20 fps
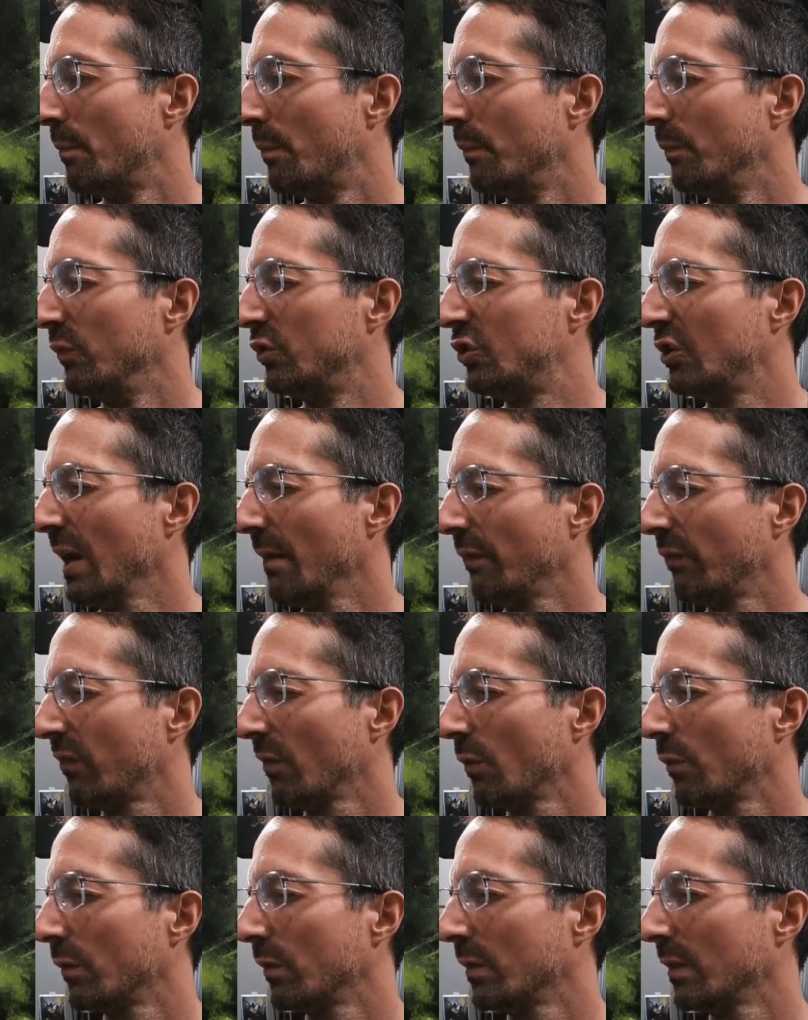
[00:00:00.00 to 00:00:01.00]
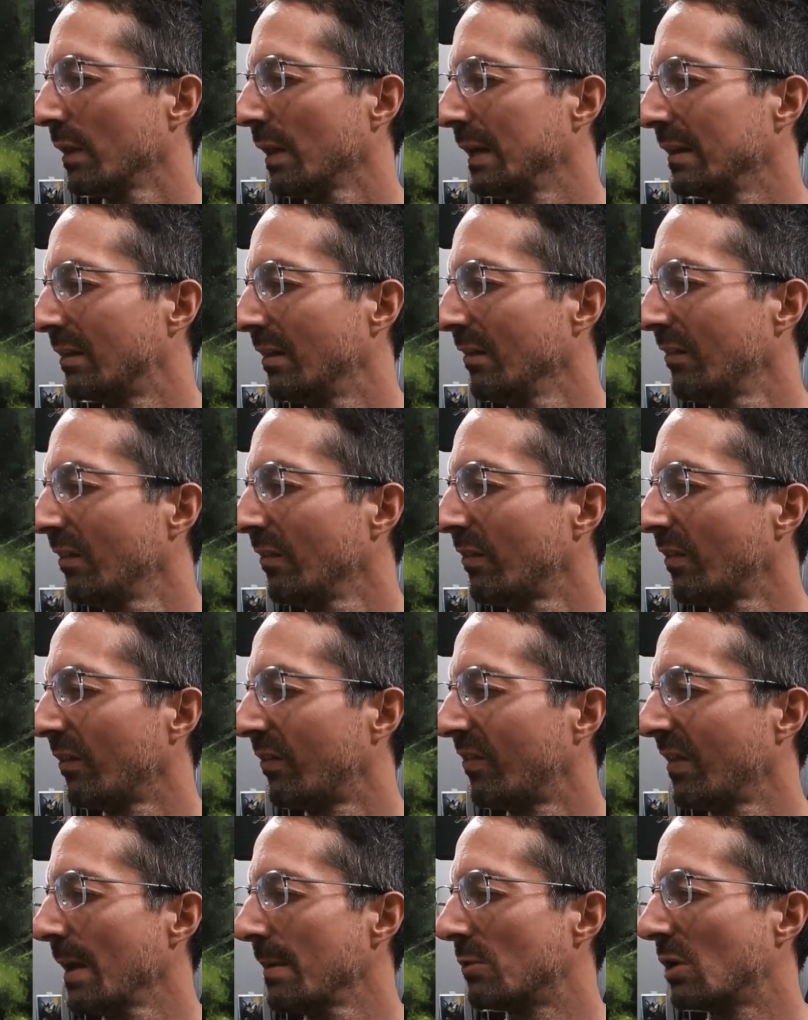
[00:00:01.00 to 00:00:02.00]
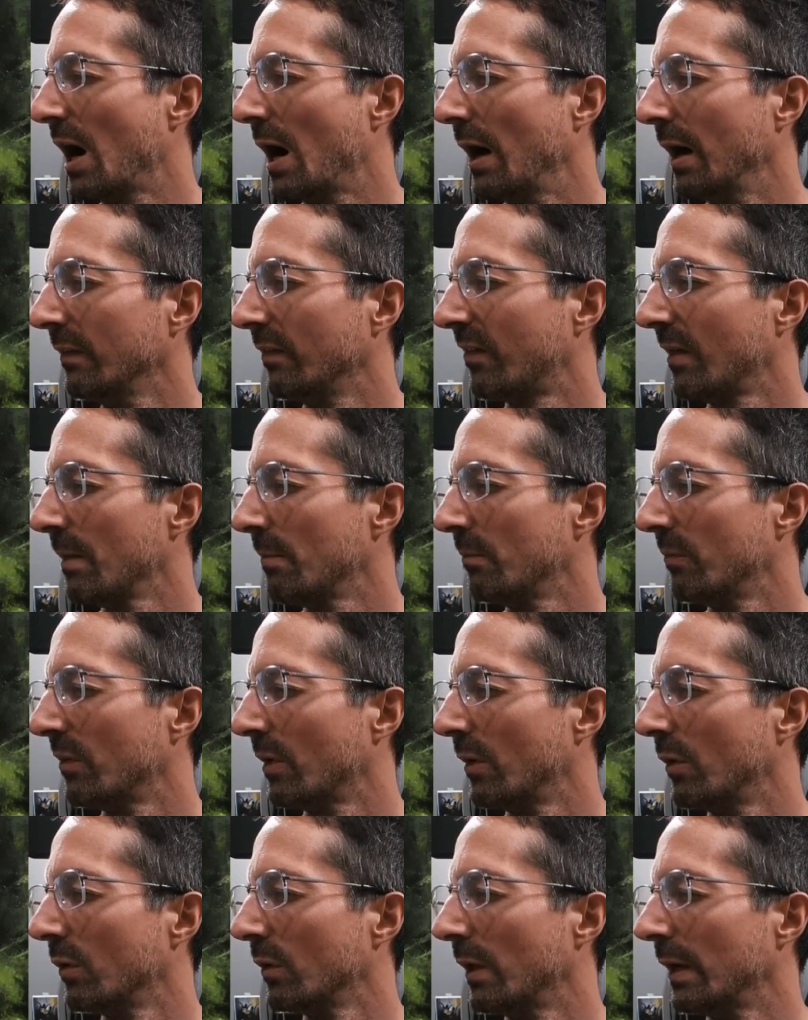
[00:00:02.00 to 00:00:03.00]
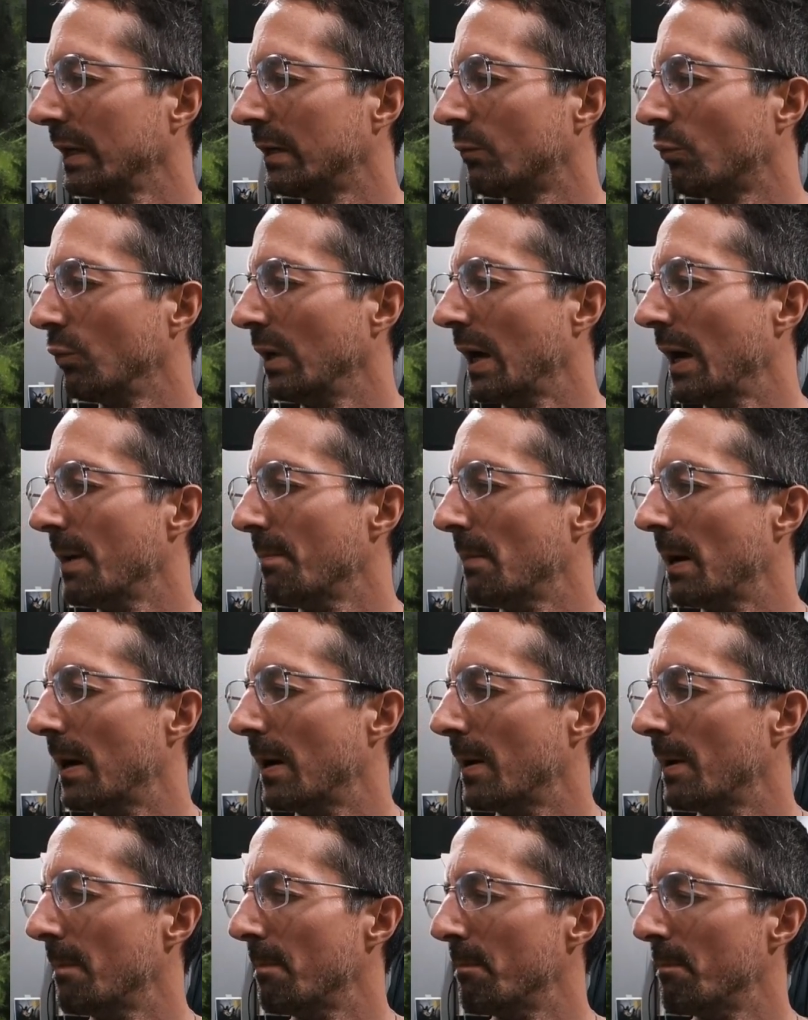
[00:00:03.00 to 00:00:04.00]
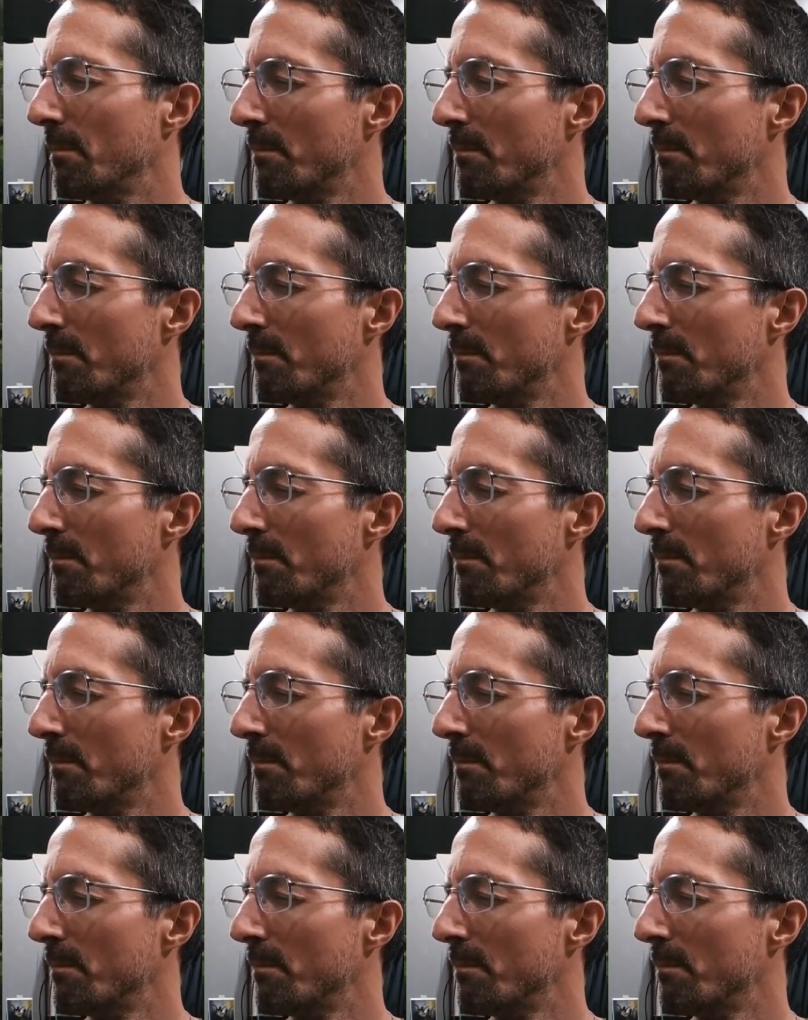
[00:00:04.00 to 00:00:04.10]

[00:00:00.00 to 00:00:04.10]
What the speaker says: Jeff, so like this is the same concept though. Like when I'm